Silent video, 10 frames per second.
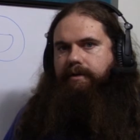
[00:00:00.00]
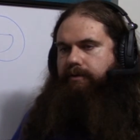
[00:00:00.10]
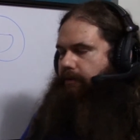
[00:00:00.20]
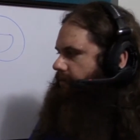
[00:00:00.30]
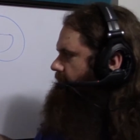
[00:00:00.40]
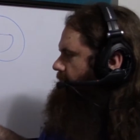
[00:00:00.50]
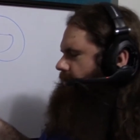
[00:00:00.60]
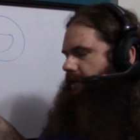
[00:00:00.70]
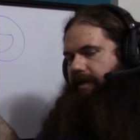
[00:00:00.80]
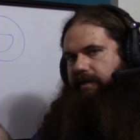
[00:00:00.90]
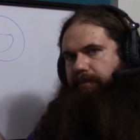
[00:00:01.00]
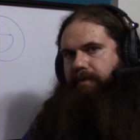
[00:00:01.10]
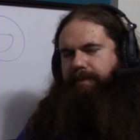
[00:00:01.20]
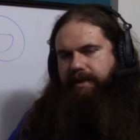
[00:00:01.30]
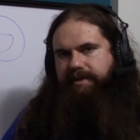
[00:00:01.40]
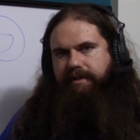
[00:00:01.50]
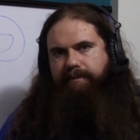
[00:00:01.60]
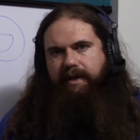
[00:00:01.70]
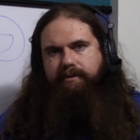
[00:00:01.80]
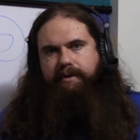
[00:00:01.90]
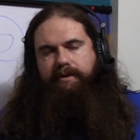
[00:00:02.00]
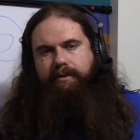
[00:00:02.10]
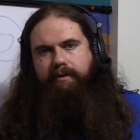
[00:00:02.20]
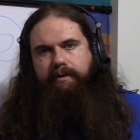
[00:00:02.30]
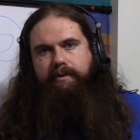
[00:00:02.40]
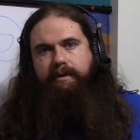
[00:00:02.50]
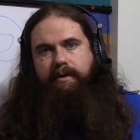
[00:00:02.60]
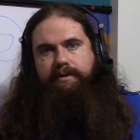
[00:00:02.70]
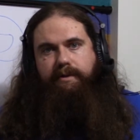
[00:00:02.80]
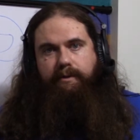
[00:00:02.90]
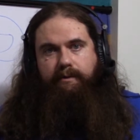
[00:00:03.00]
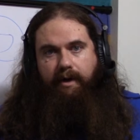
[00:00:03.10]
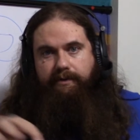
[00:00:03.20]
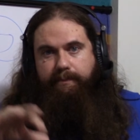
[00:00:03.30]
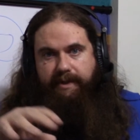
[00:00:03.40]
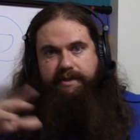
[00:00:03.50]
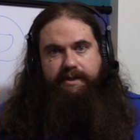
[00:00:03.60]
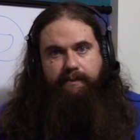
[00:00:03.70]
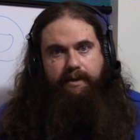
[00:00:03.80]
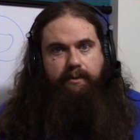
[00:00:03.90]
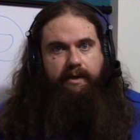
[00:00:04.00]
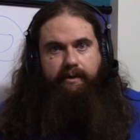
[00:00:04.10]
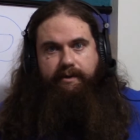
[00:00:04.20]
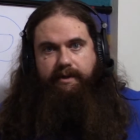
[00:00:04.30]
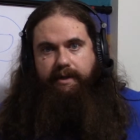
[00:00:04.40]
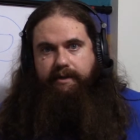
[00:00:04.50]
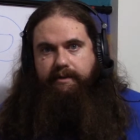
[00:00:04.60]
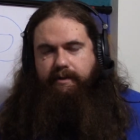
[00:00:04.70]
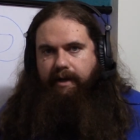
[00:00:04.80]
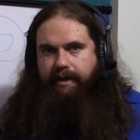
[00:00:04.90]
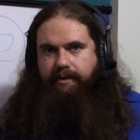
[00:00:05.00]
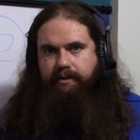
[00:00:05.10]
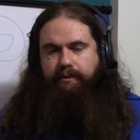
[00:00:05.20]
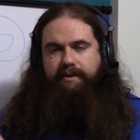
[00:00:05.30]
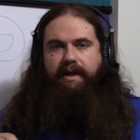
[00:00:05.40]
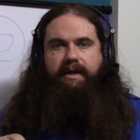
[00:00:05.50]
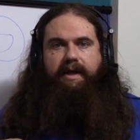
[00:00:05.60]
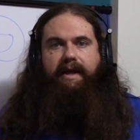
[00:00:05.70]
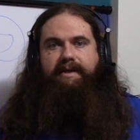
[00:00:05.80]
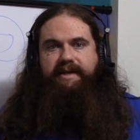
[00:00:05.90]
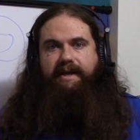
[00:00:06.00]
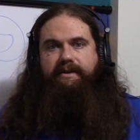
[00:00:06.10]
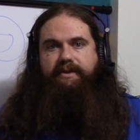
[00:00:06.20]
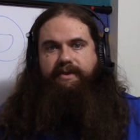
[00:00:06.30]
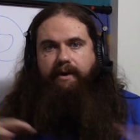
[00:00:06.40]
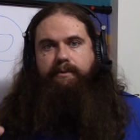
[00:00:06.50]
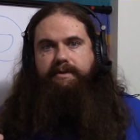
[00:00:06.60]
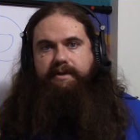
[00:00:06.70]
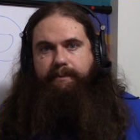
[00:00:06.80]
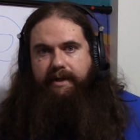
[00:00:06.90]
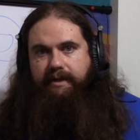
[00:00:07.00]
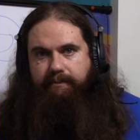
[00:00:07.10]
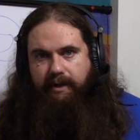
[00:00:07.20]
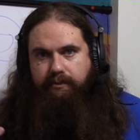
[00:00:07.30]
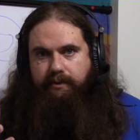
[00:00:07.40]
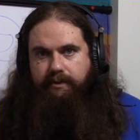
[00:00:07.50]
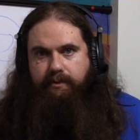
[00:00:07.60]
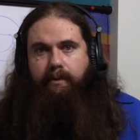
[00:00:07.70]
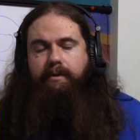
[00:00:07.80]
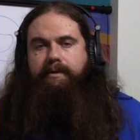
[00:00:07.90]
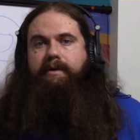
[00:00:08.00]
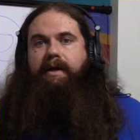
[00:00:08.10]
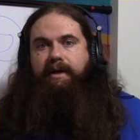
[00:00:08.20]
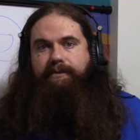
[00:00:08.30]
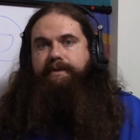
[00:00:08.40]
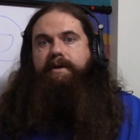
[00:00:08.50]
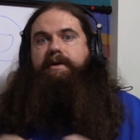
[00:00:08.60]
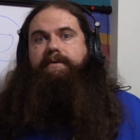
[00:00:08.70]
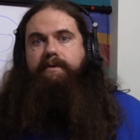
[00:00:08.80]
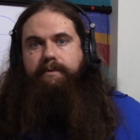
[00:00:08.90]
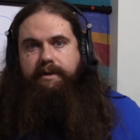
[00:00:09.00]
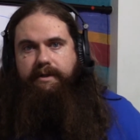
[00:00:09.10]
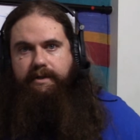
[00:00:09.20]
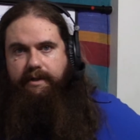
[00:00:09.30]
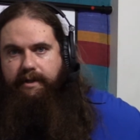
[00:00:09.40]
You're only using a couple pins on the microcontroller, so other pins can be doing other things. And you don't need a 10,000 pin microcontroller if there even were such a